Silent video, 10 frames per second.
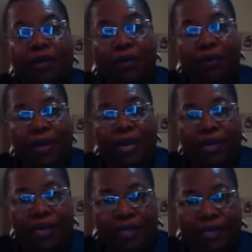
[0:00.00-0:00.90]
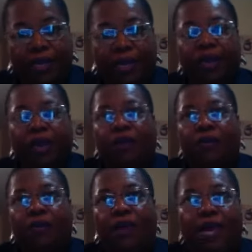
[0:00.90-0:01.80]
your awareness
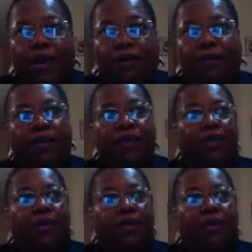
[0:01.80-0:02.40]
around